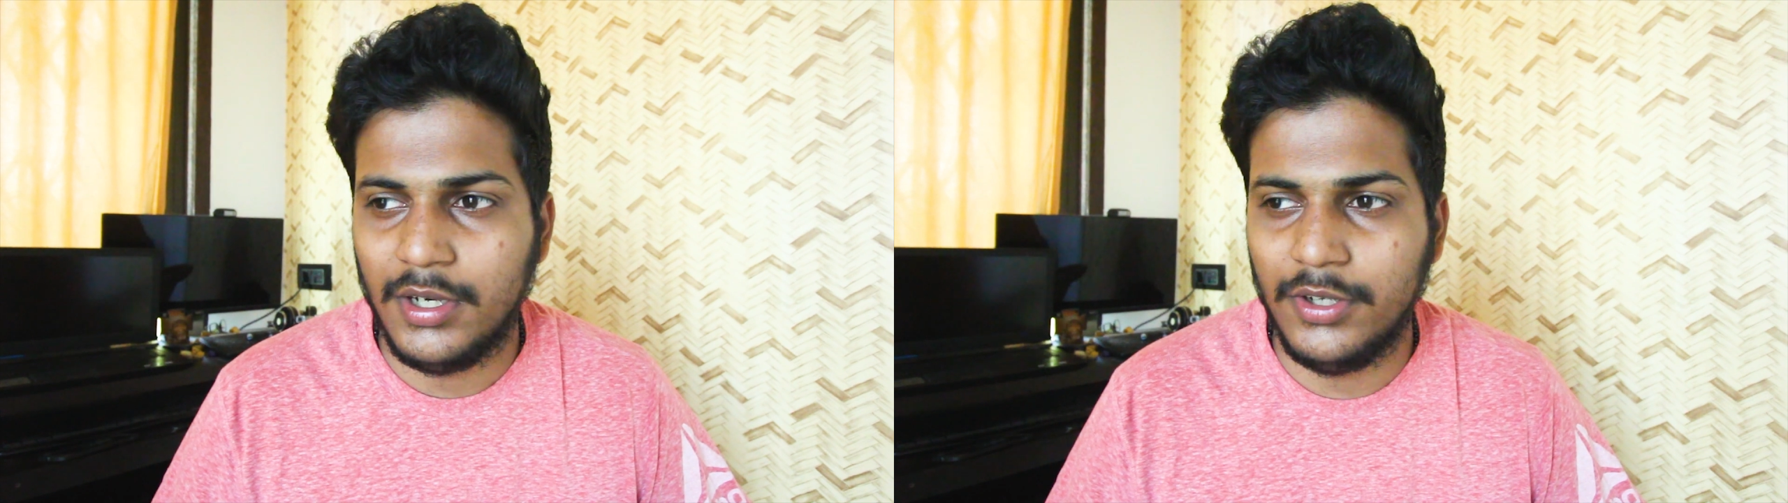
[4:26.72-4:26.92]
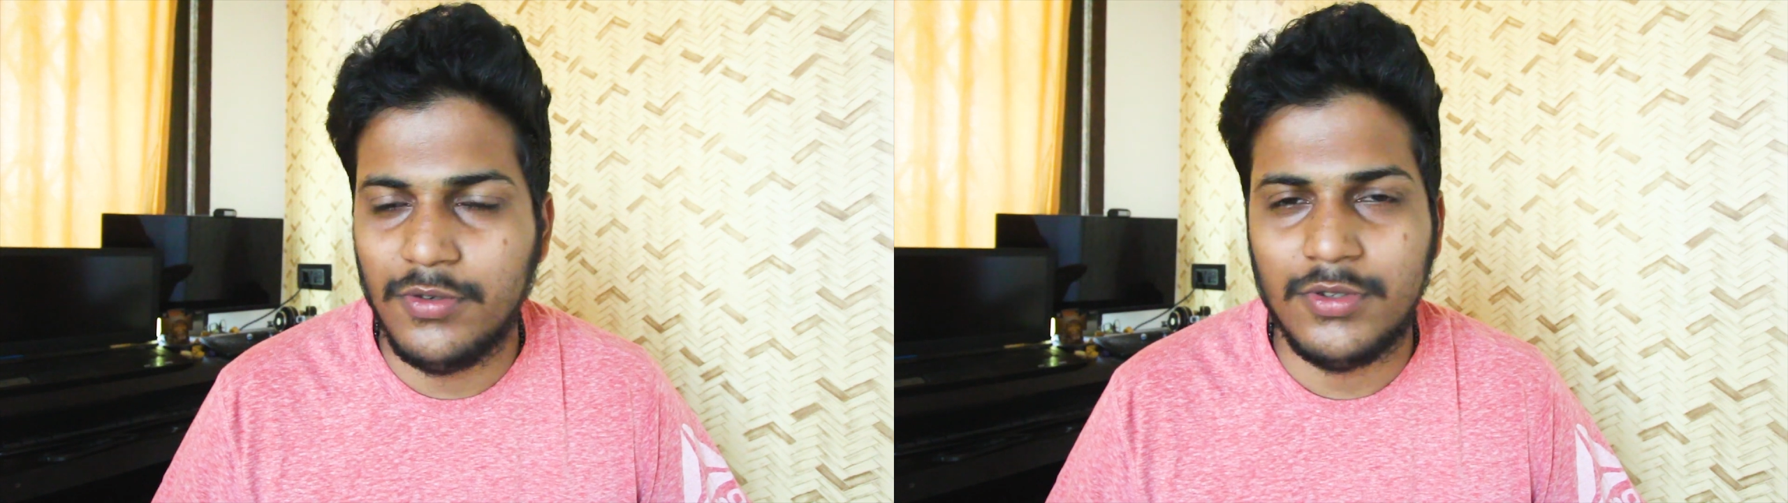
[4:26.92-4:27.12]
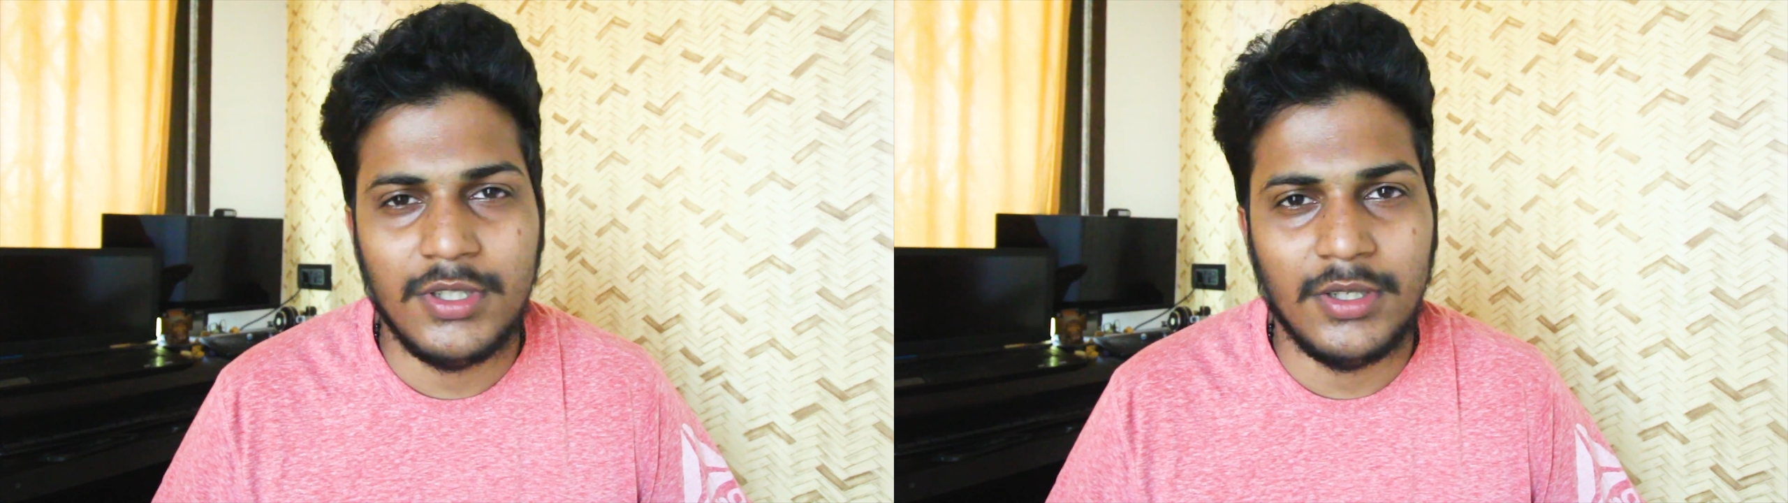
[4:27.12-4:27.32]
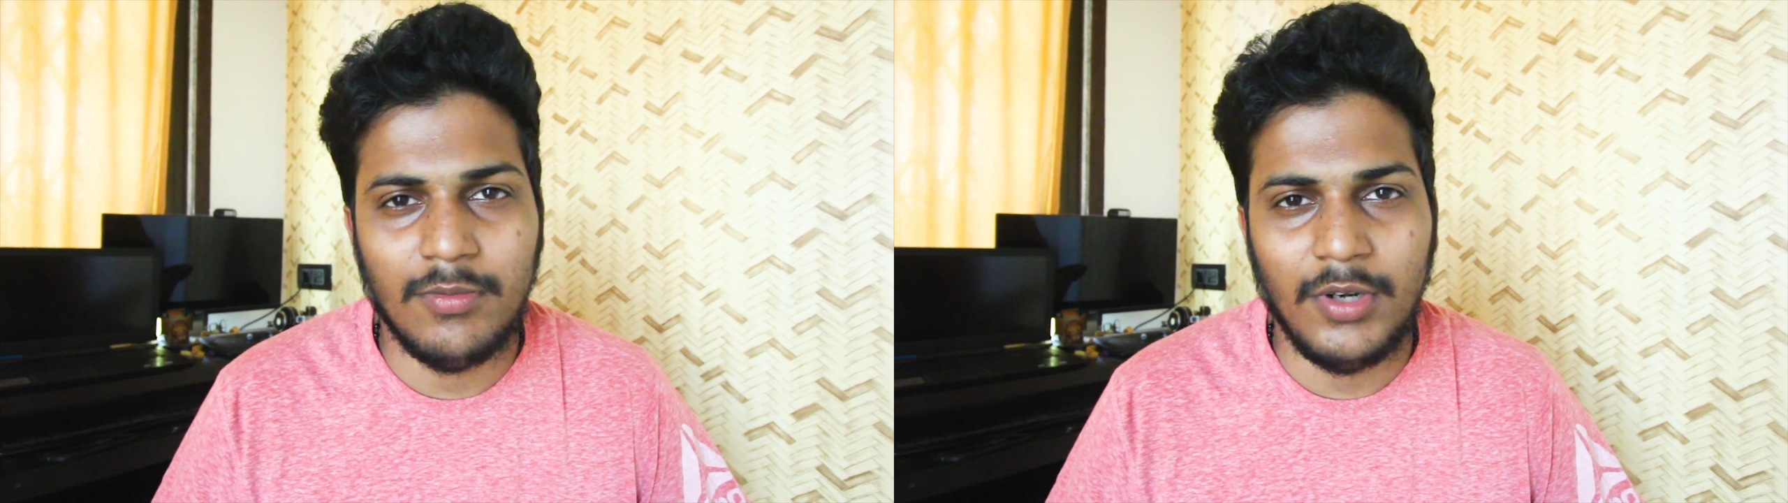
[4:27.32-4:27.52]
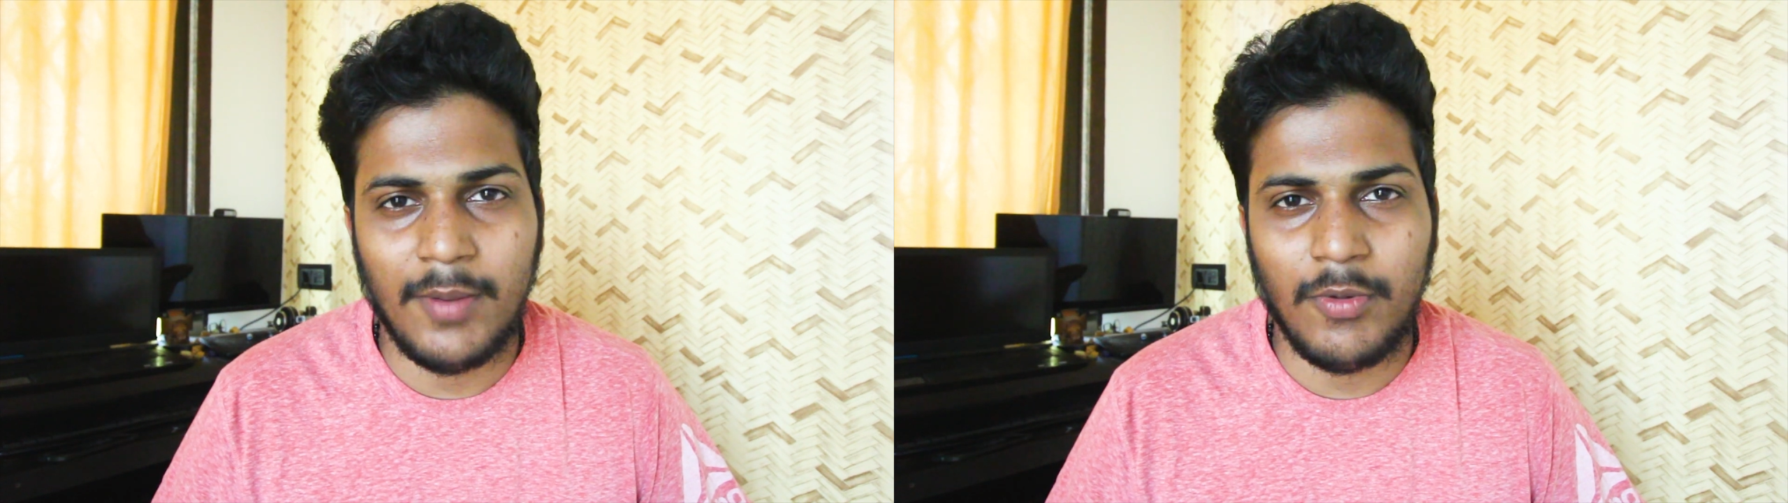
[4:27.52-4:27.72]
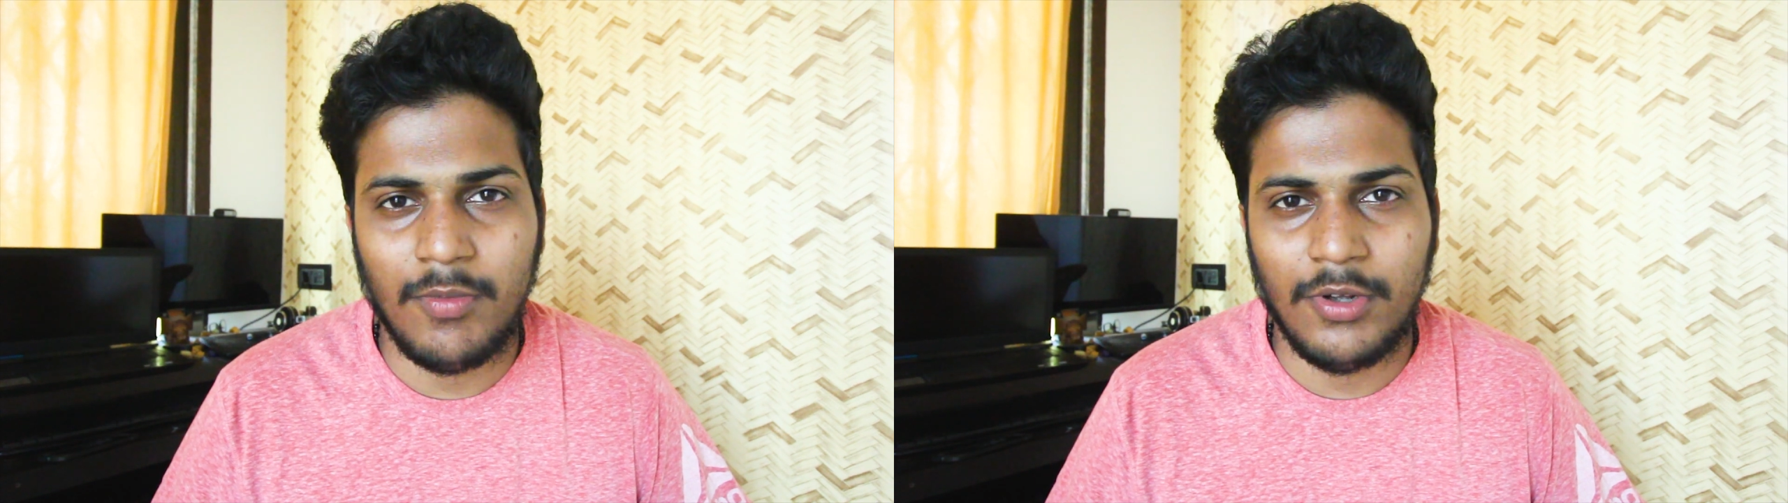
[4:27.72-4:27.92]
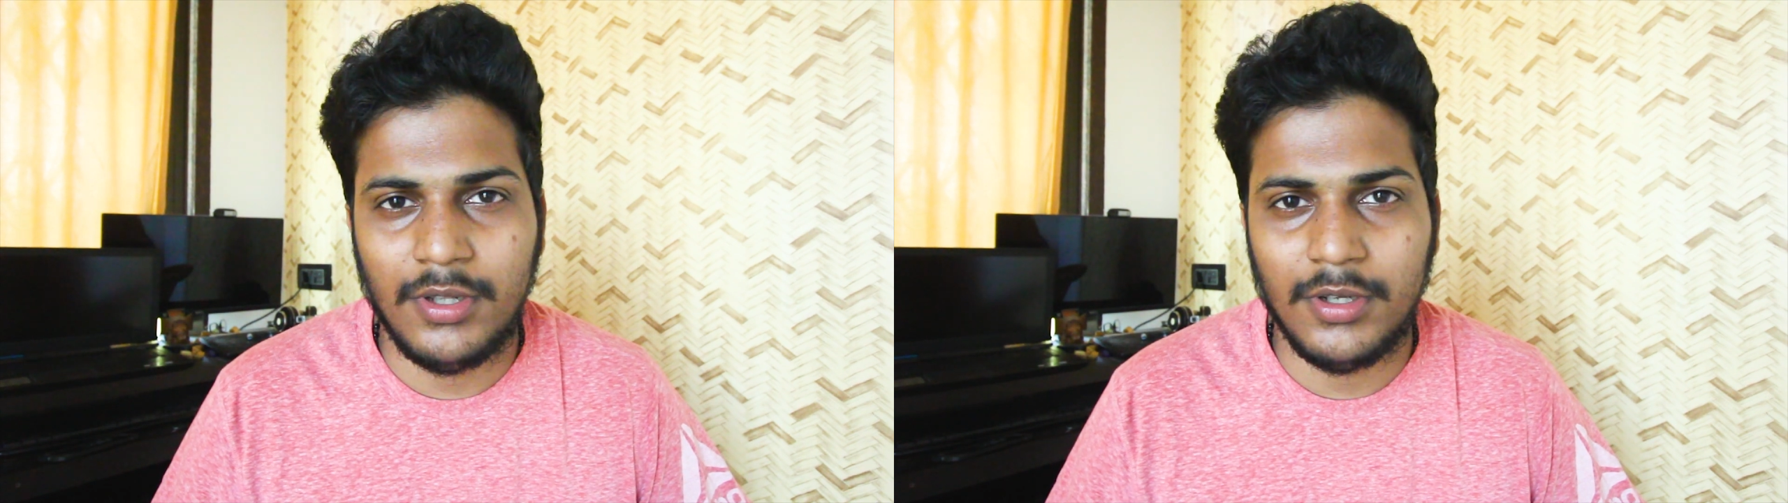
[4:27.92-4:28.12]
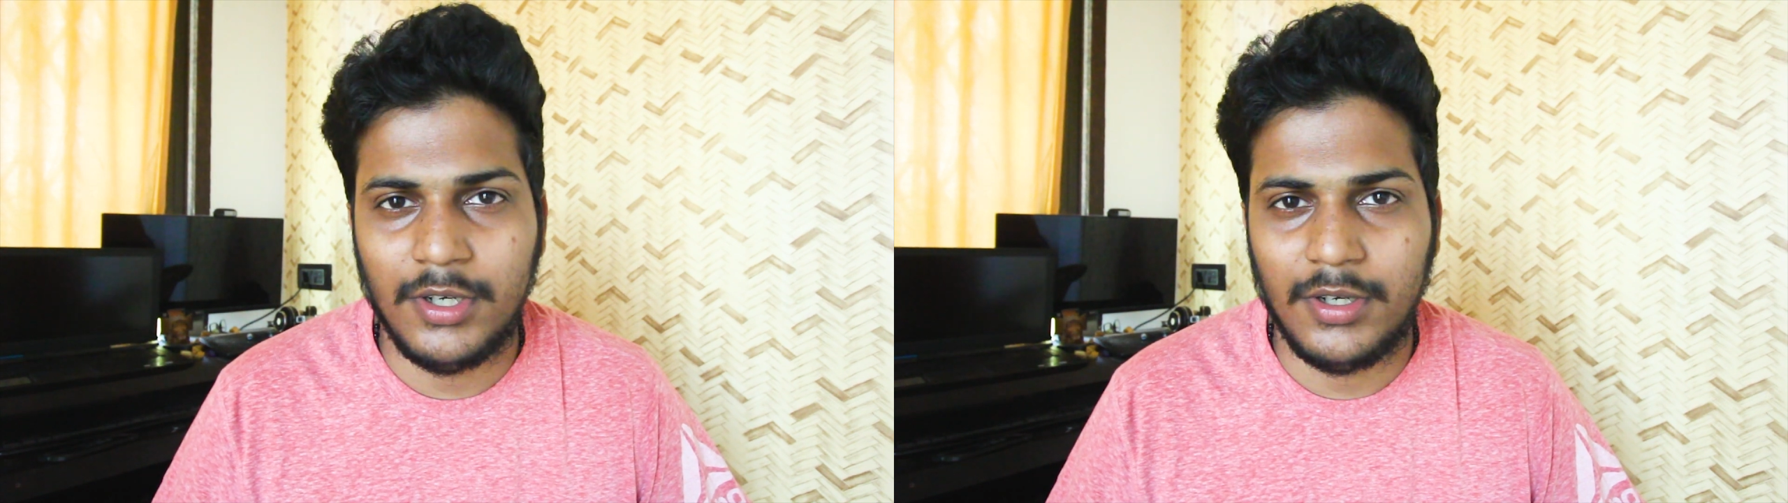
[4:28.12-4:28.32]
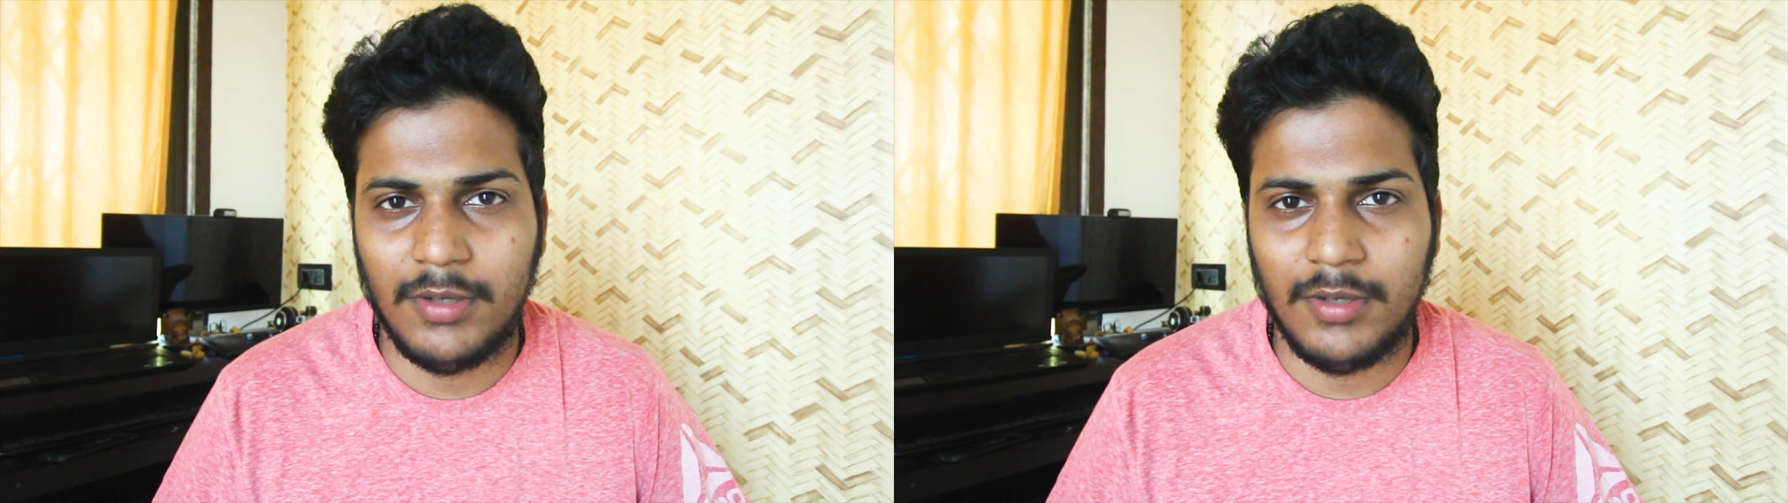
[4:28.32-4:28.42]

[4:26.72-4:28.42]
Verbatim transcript: uh, use the laptop on the